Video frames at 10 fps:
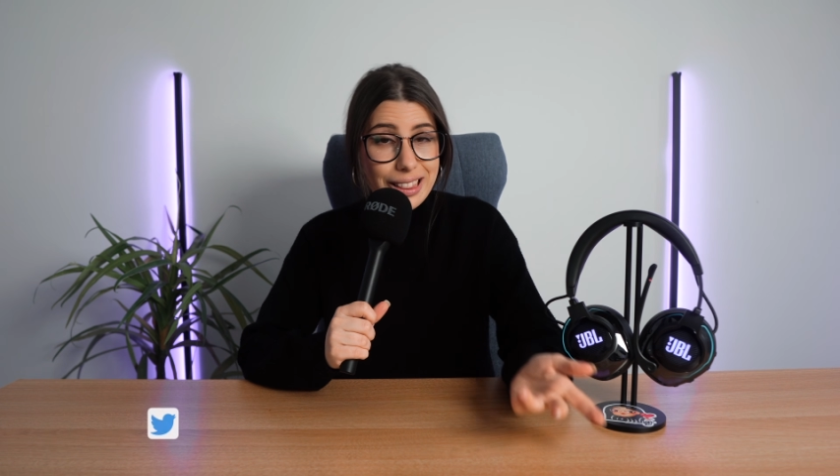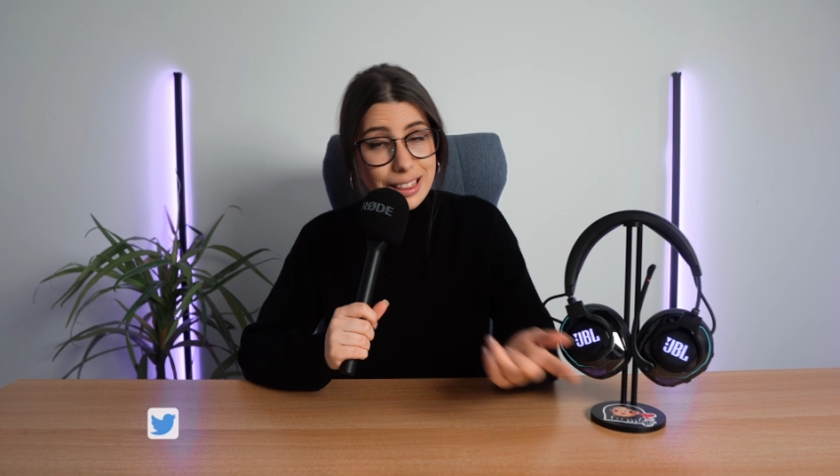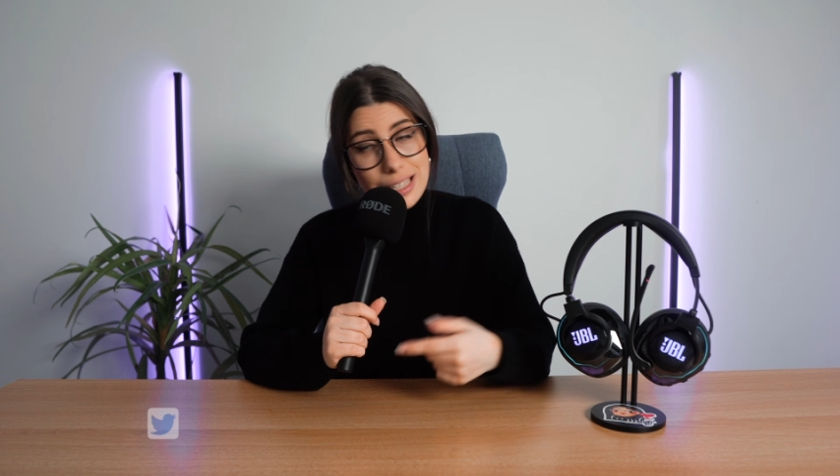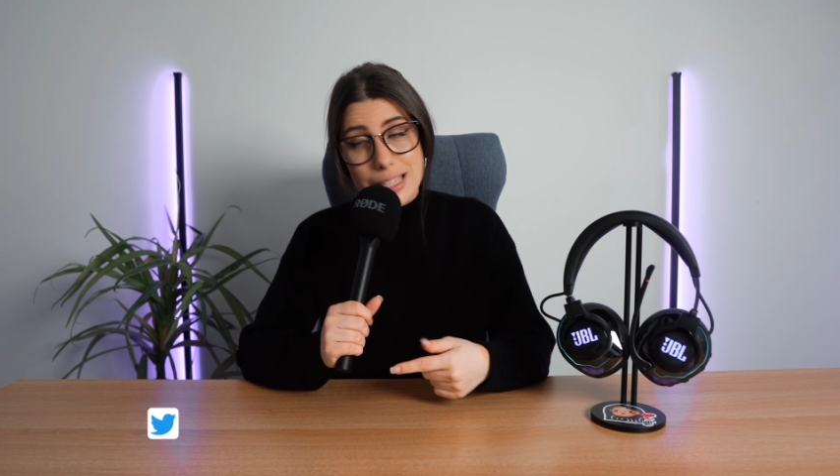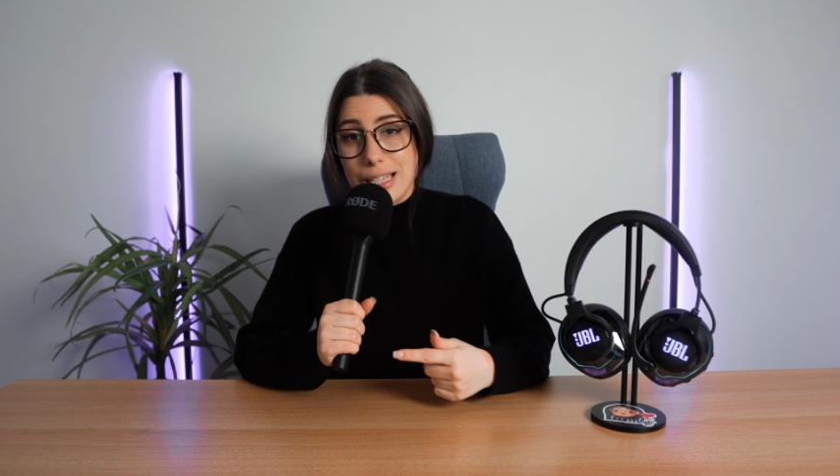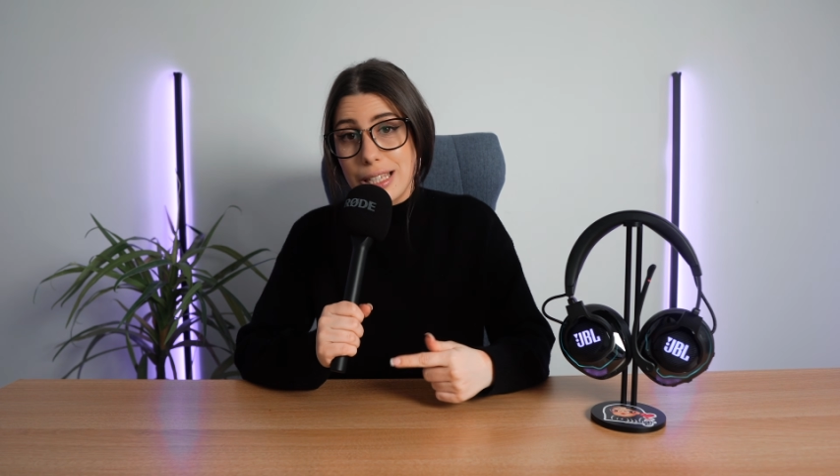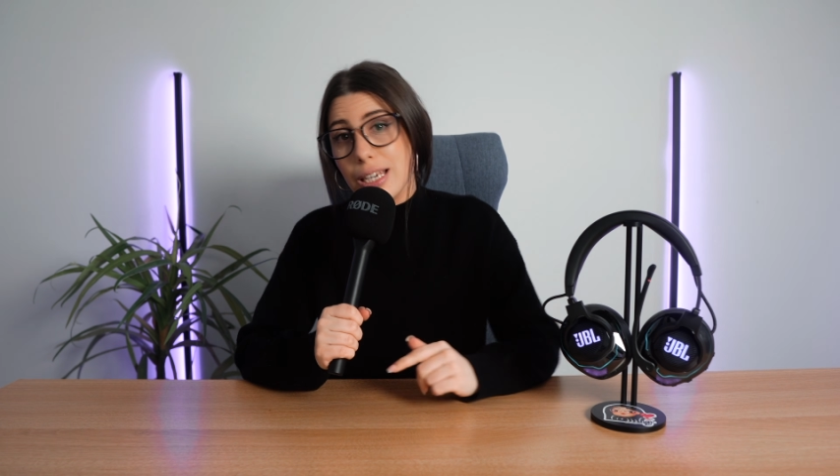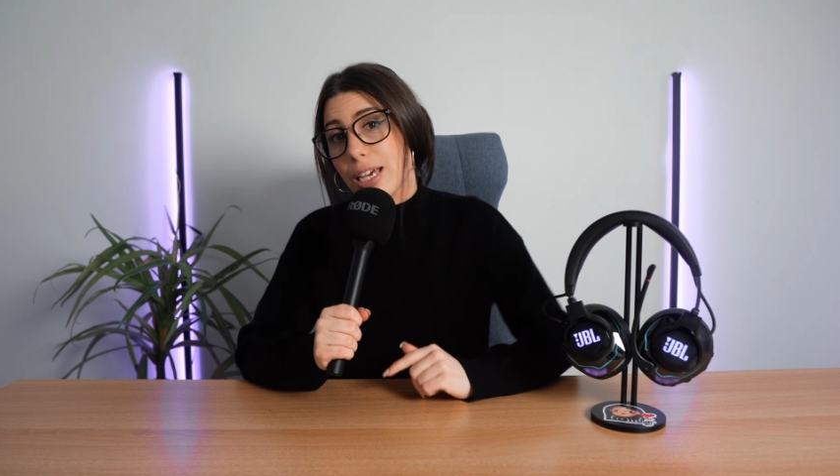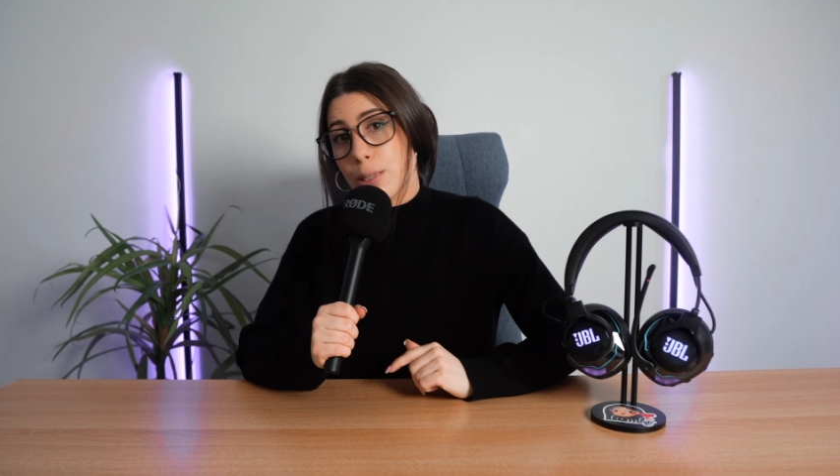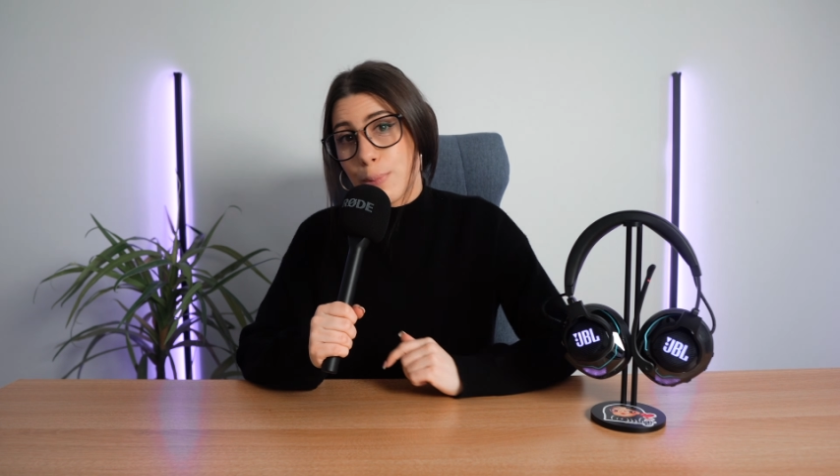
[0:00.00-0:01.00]
this is the
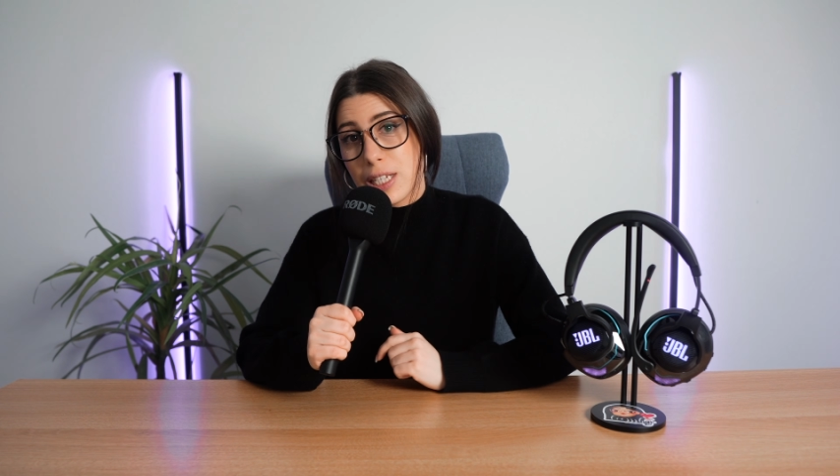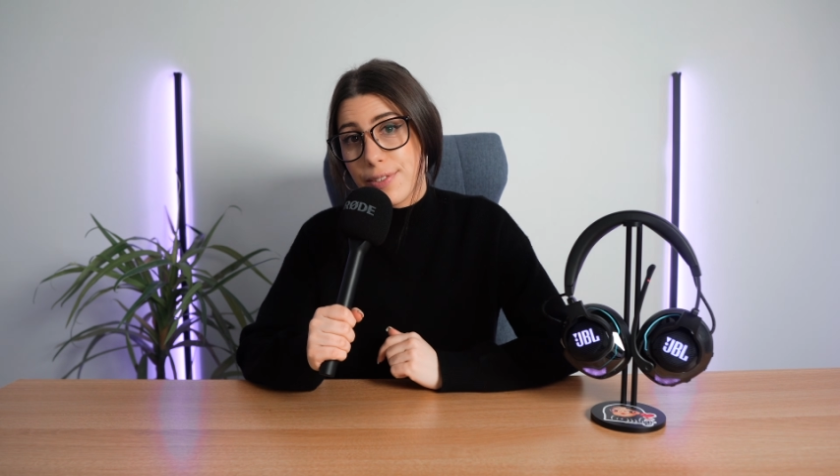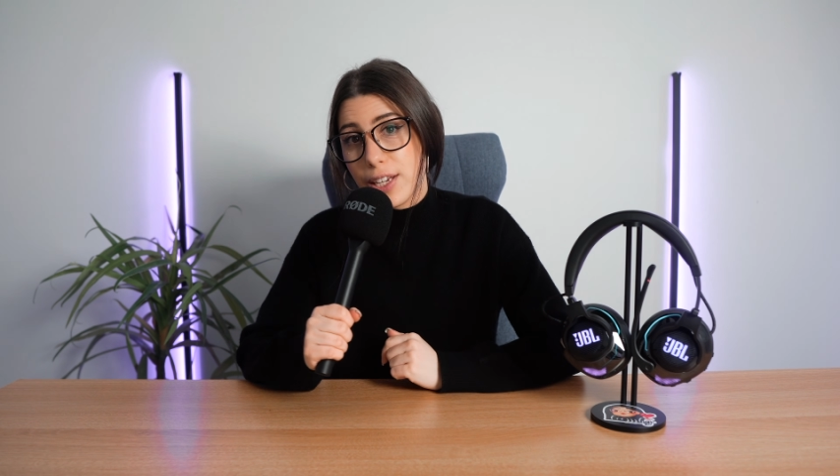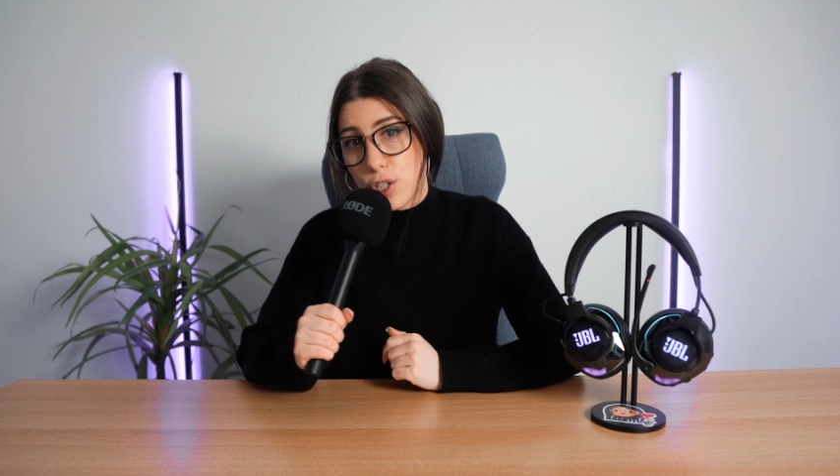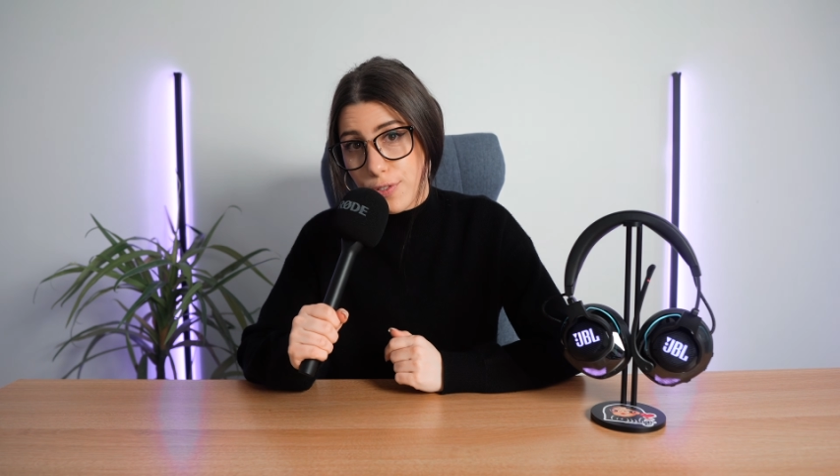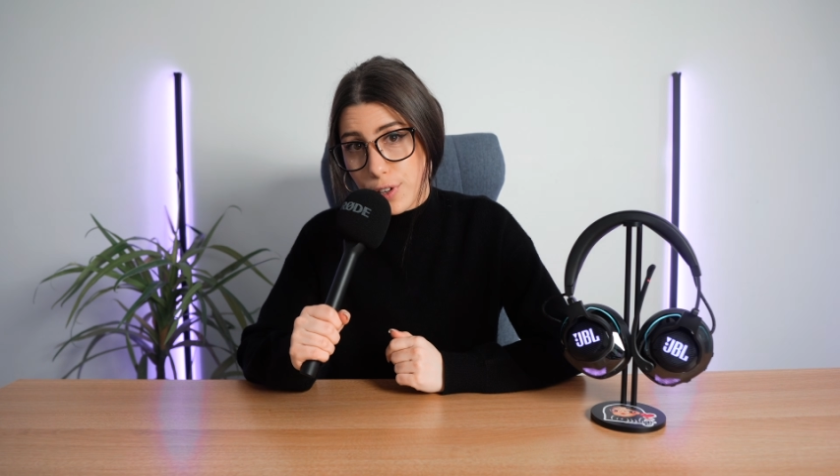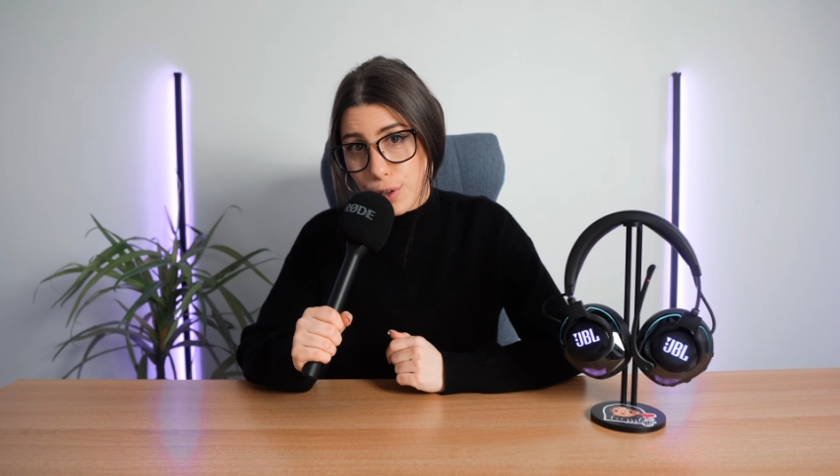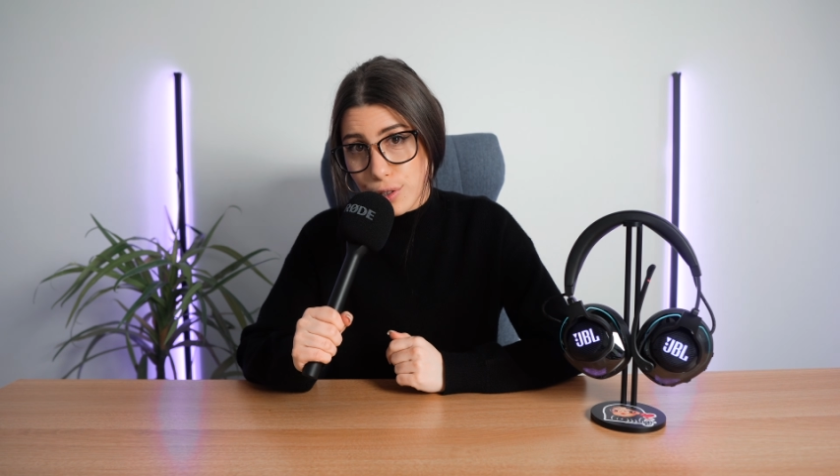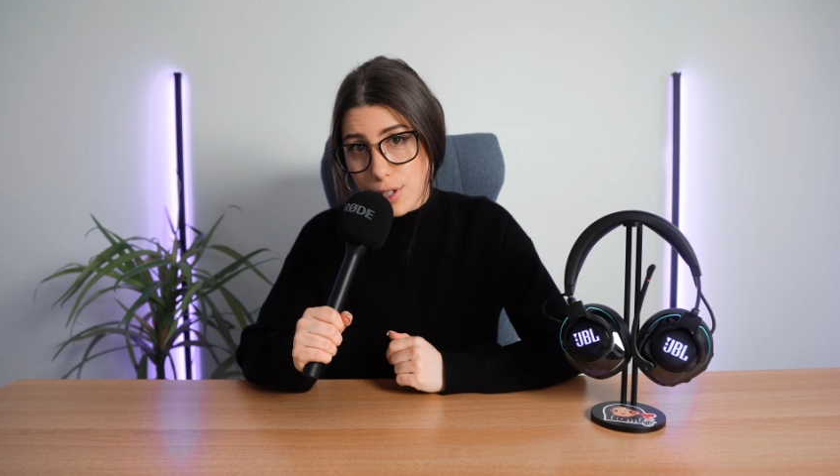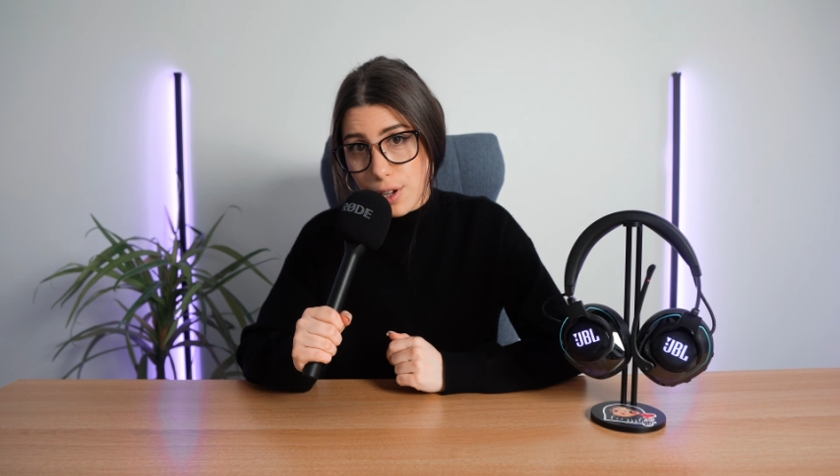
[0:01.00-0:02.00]
next best feature for
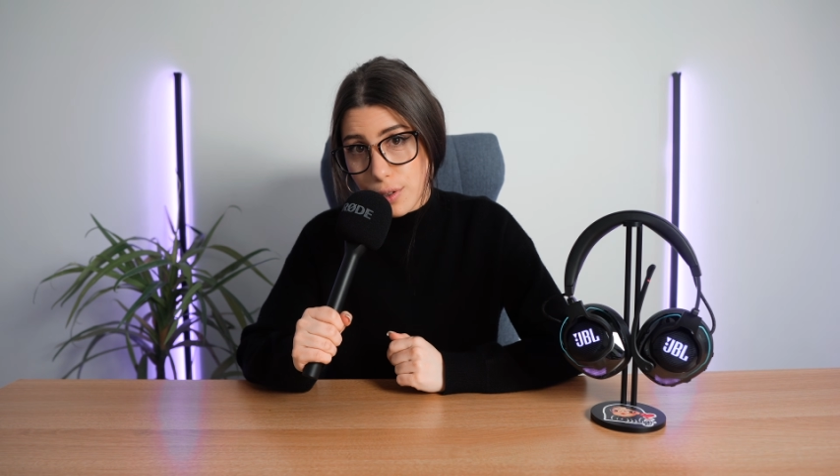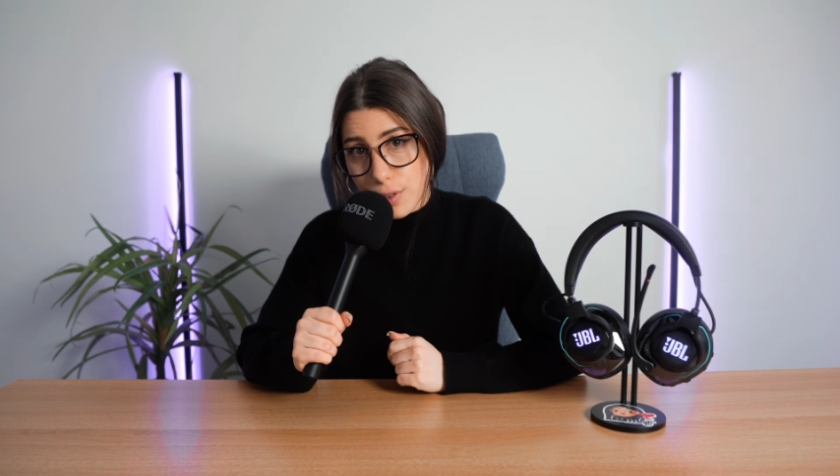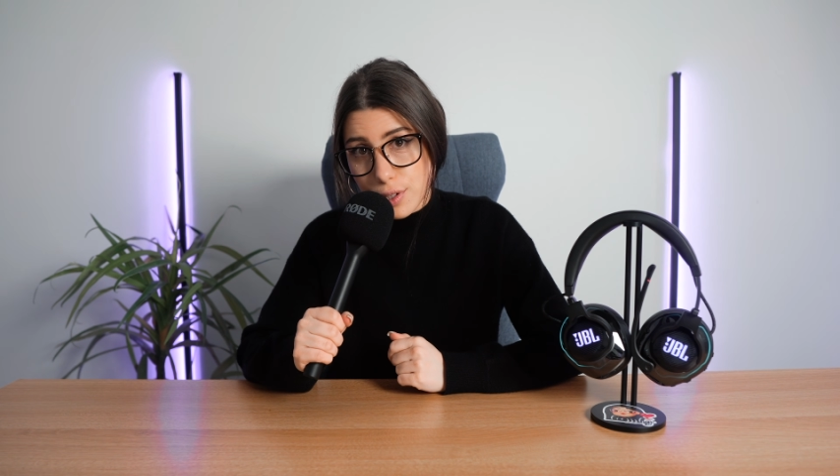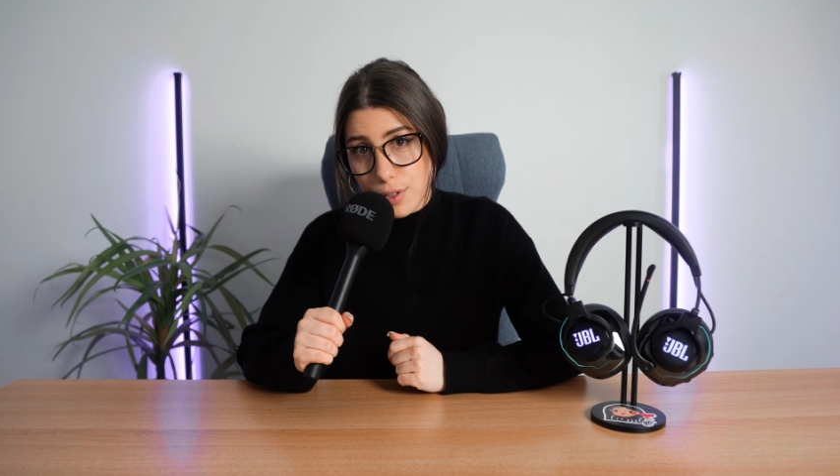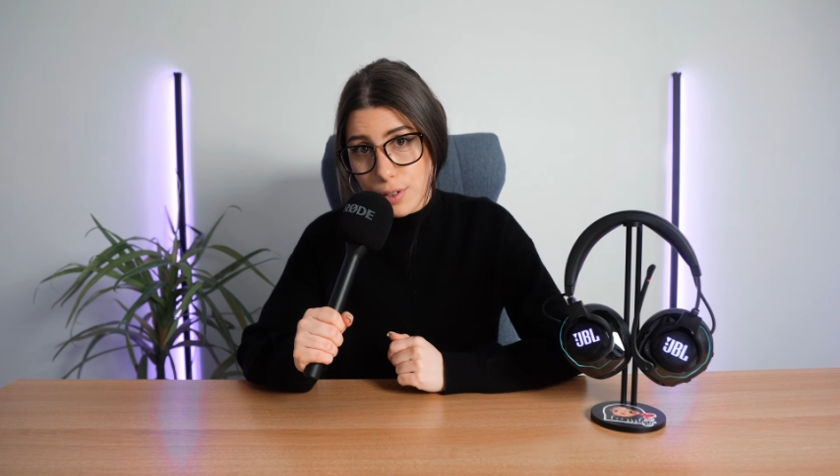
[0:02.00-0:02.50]
consoles.